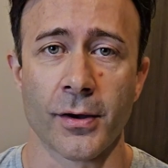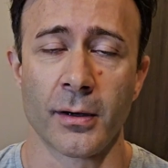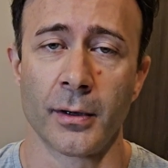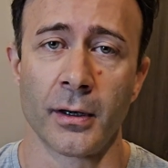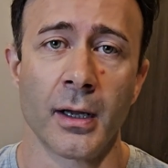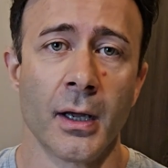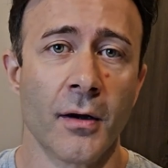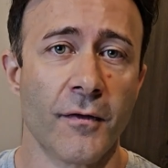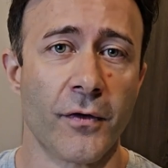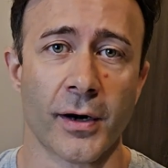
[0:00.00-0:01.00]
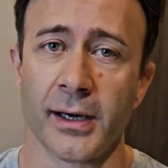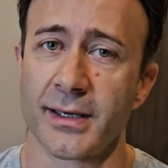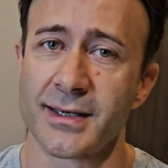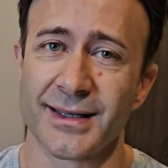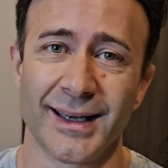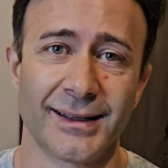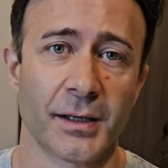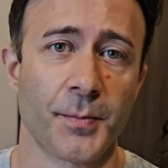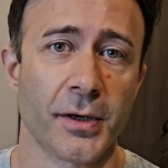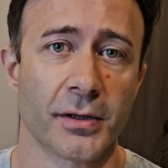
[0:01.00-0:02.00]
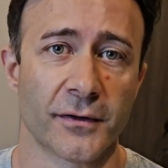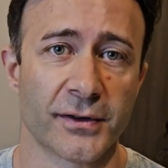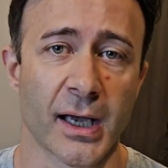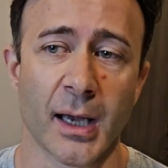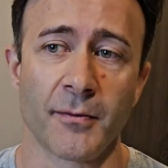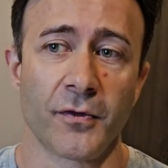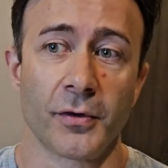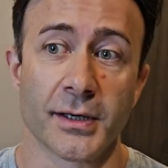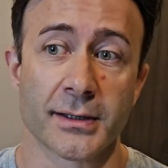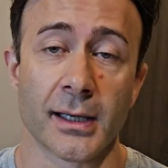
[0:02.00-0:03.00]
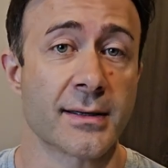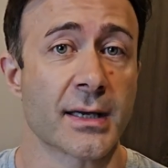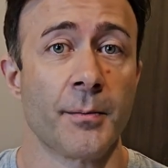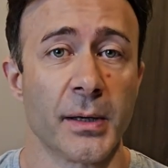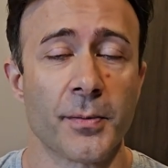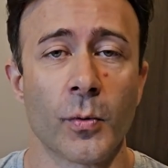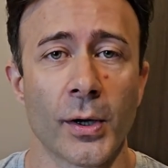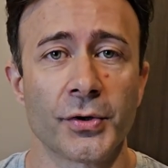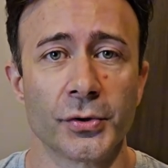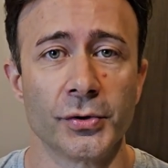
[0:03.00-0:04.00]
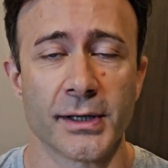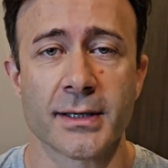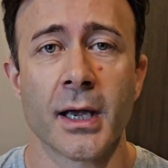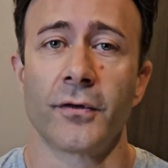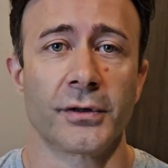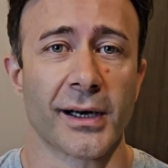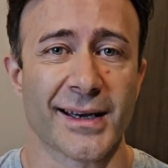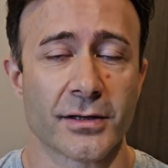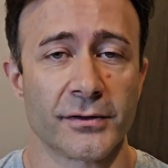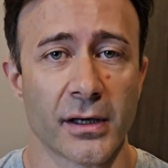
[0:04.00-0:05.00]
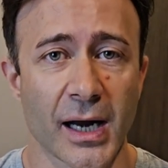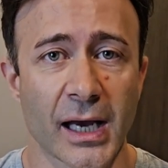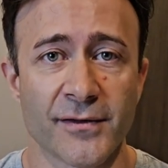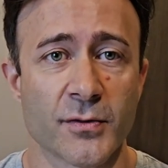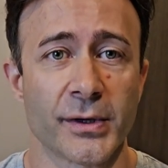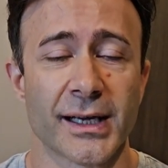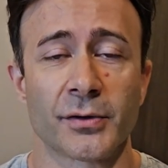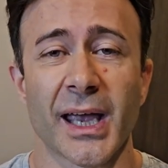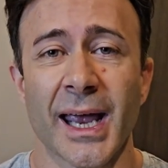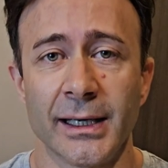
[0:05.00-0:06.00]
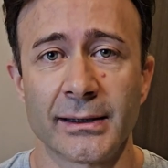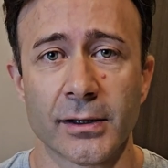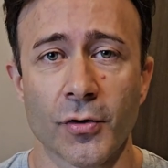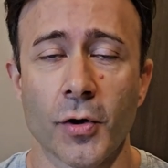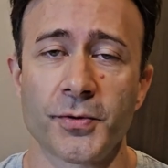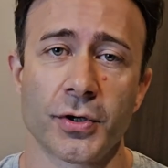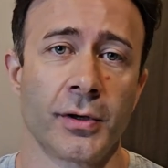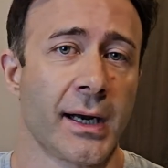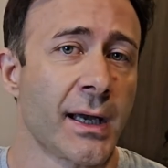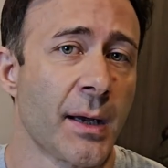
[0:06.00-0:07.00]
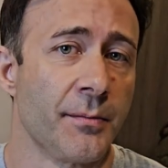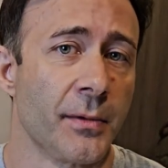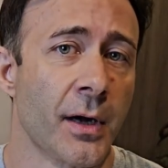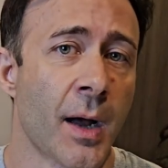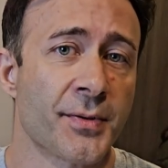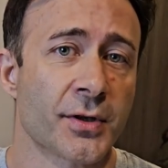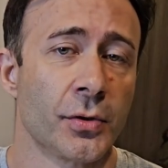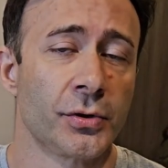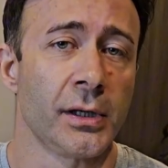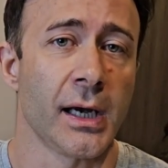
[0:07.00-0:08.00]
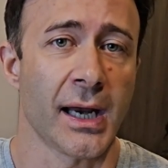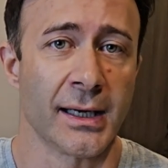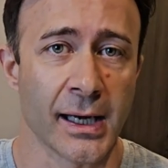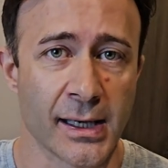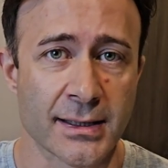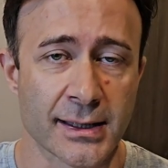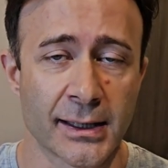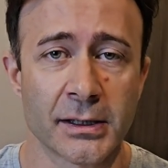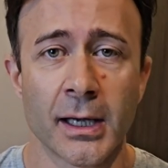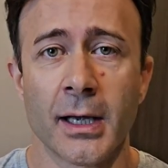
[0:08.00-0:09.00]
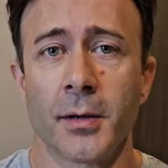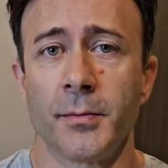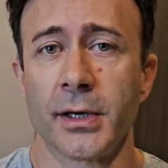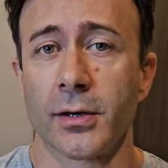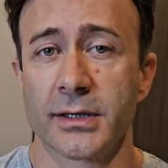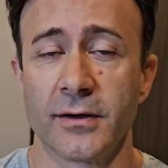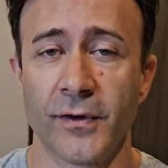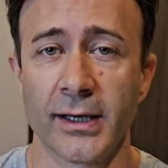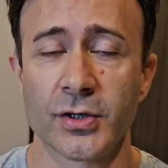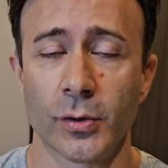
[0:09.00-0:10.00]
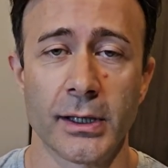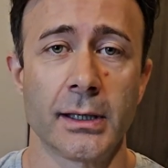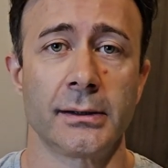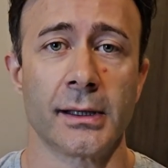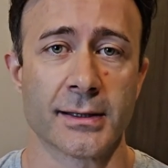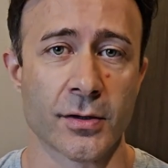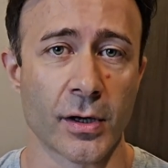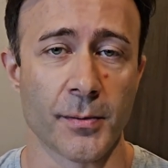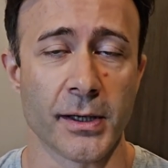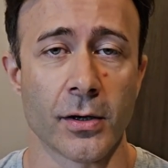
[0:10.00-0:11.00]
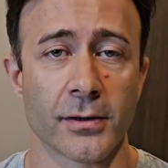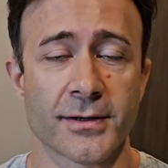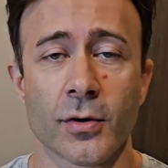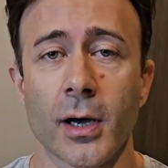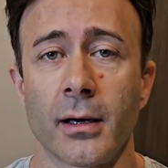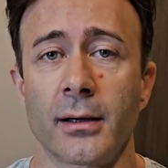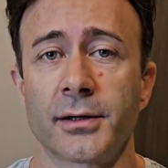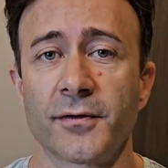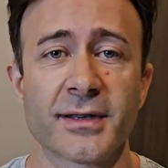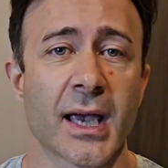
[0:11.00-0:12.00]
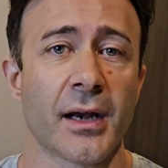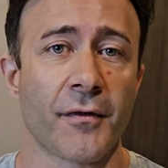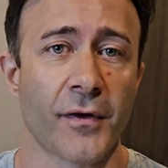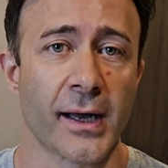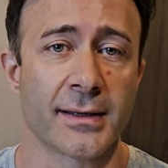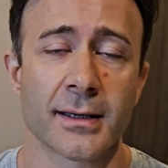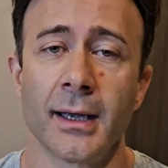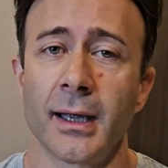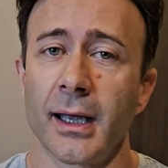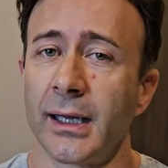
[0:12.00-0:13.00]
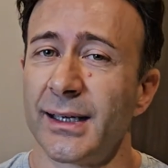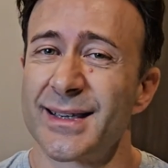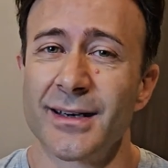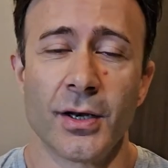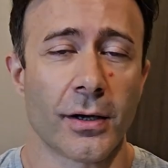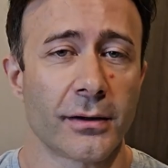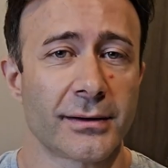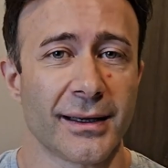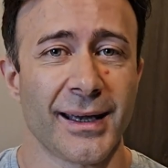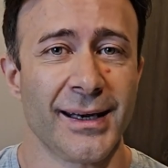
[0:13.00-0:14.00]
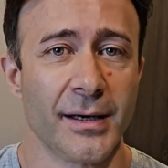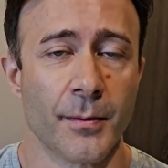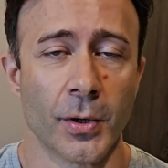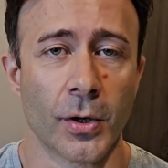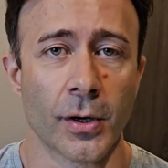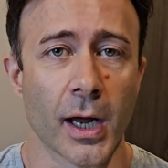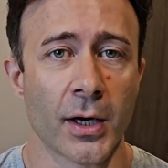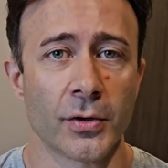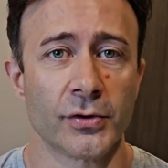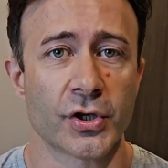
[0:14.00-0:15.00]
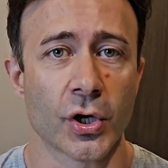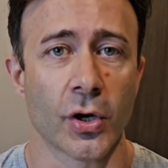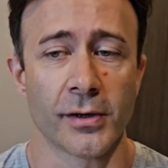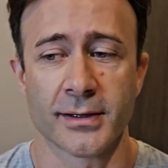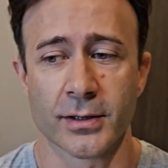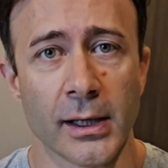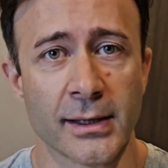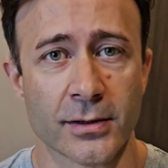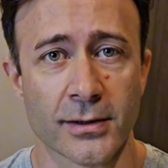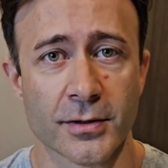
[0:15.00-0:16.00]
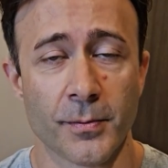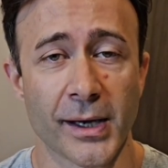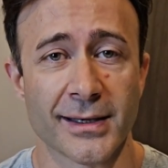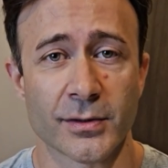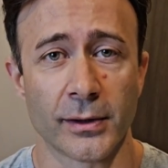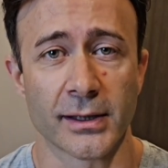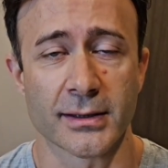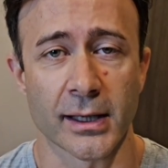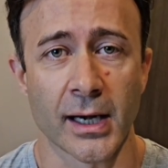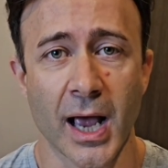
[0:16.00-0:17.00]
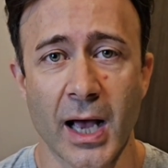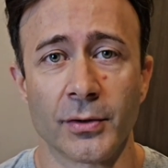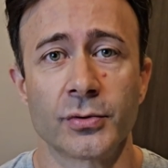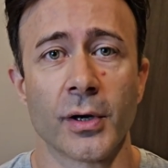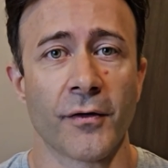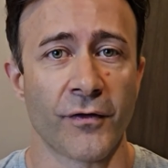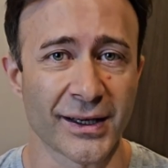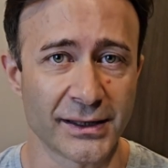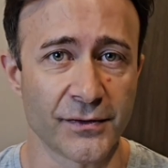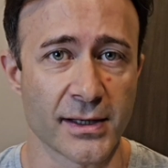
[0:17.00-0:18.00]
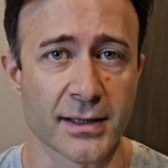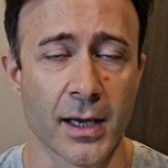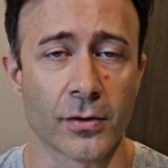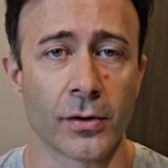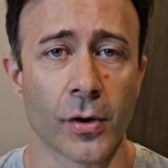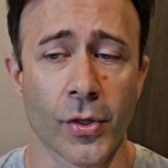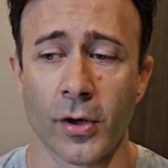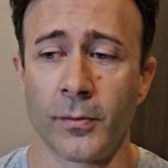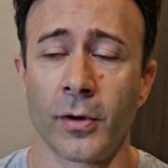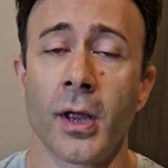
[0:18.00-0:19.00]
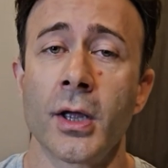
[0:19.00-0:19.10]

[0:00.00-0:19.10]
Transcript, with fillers: hormone for an extended period of time. For instance, some people want to do this for the rest of their lives without any interruption, and I'm absolutely against that because eventually there's gonna be also a lot of side effects and it's not anymore a good choice. It's also best to understand how to effectively cycle growth hormone